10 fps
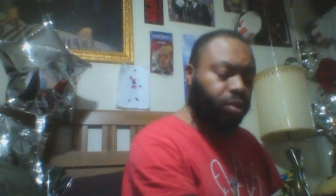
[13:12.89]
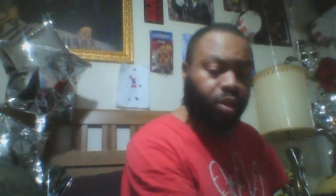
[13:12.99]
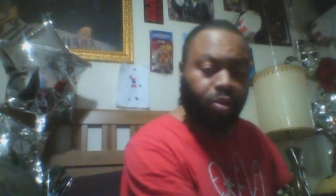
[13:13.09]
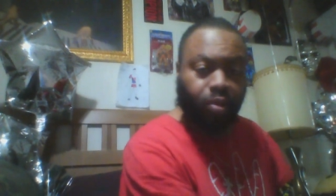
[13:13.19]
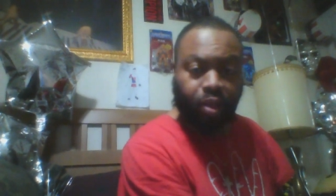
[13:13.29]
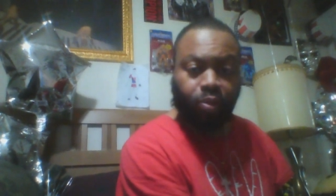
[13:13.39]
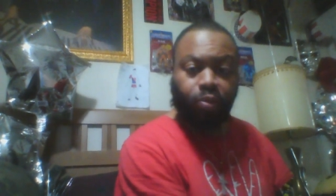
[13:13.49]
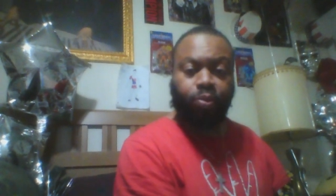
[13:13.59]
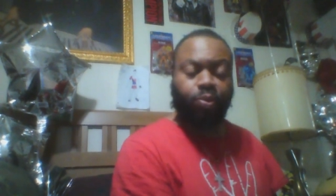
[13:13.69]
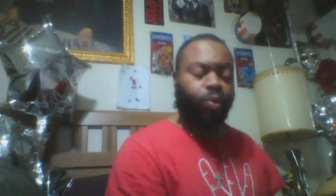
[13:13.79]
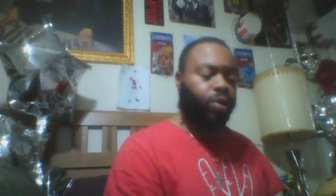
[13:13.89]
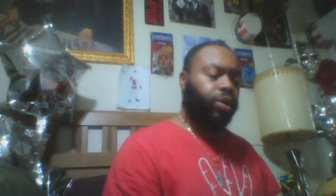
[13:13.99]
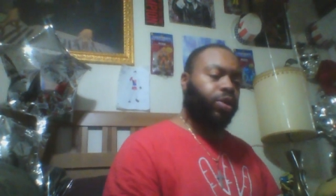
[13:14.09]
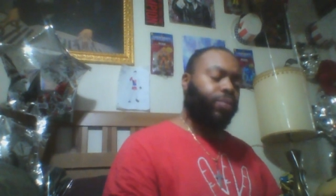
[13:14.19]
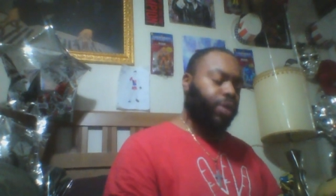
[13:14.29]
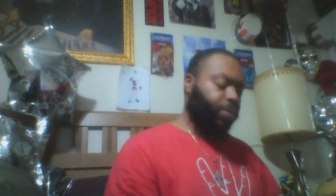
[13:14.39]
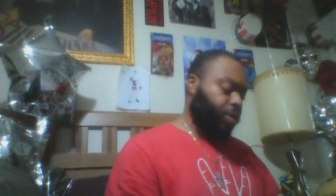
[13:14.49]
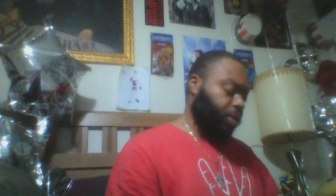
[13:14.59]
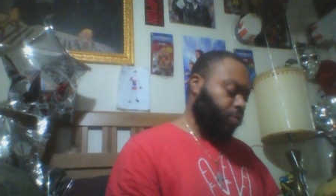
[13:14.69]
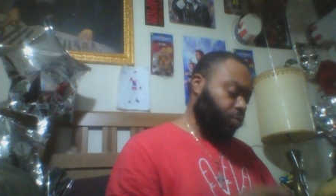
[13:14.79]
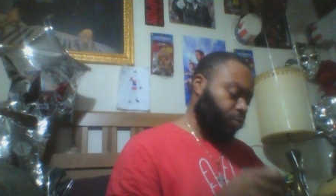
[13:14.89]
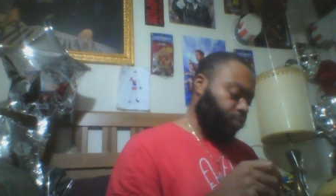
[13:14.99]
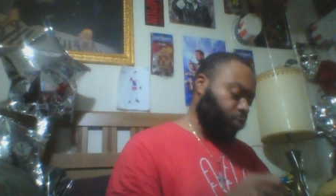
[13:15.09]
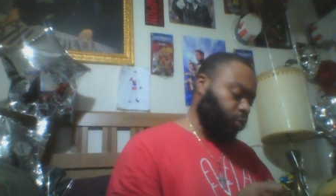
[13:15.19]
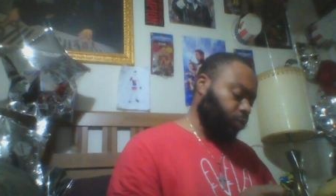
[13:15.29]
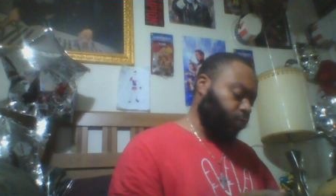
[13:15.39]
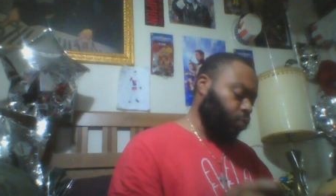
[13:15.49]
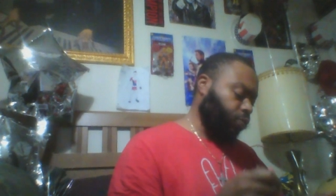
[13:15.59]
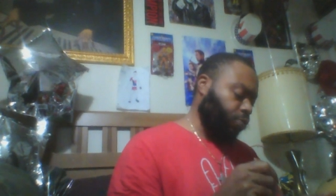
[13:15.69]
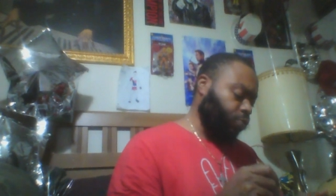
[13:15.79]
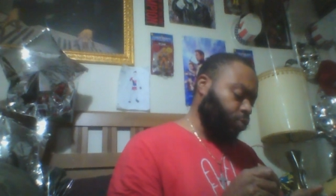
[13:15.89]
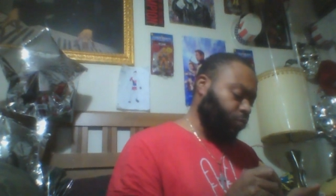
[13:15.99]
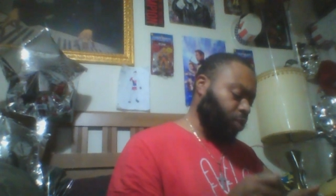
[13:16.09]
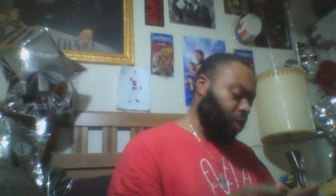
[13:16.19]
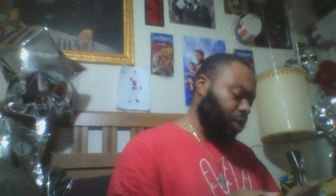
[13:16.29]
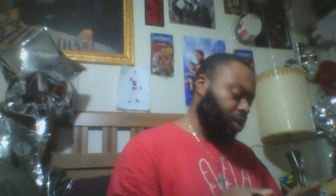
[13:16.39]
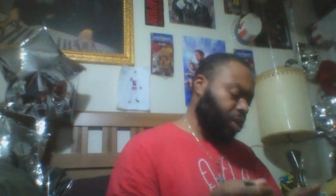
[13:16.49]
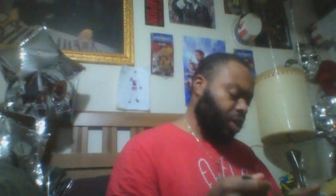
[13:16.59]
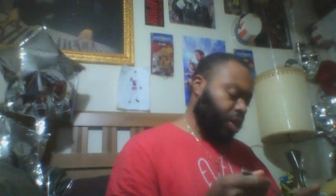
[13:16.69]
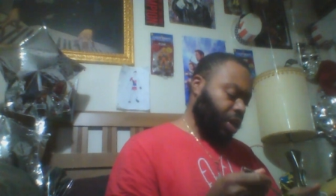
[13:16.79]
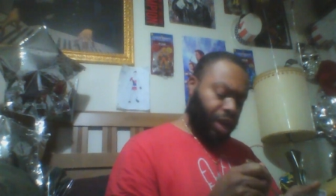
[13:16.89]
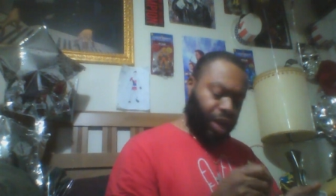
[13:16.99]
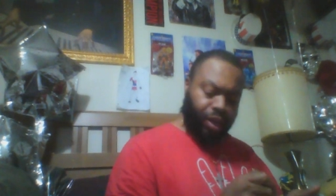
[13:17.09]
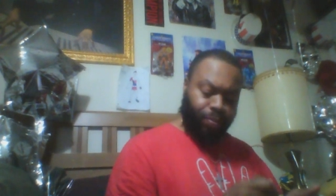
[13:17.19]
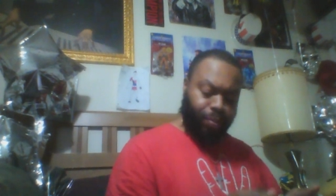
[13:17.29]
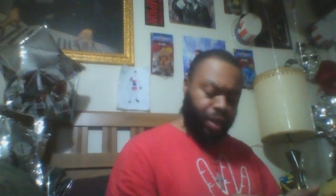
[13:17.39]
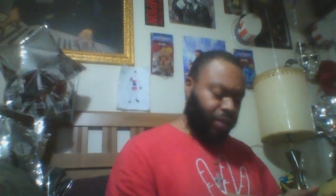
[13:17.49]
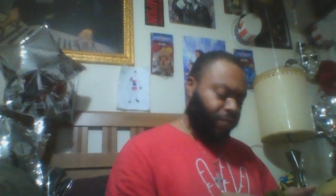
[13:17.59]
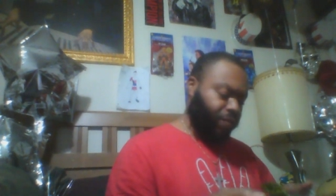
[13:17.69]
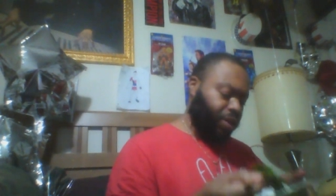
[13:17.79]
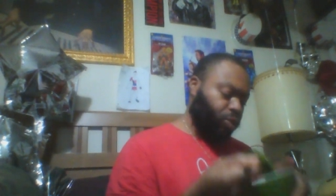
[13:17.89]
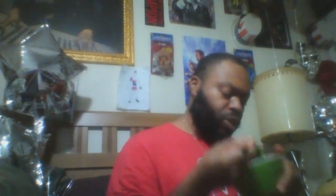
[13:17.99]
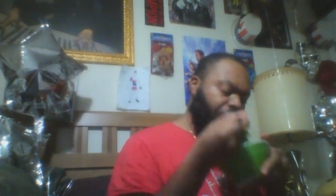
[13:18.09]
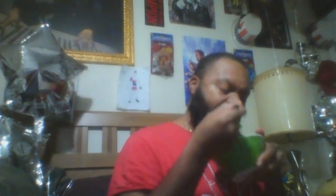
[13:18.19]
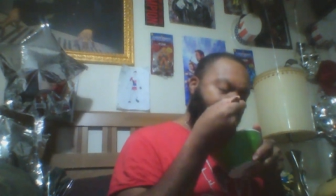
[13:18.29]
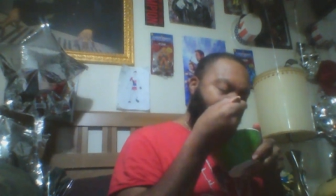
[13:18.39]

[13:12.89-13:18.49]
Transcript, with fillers: That's what we working on, baby. That's what we pushing for from within and manifesting.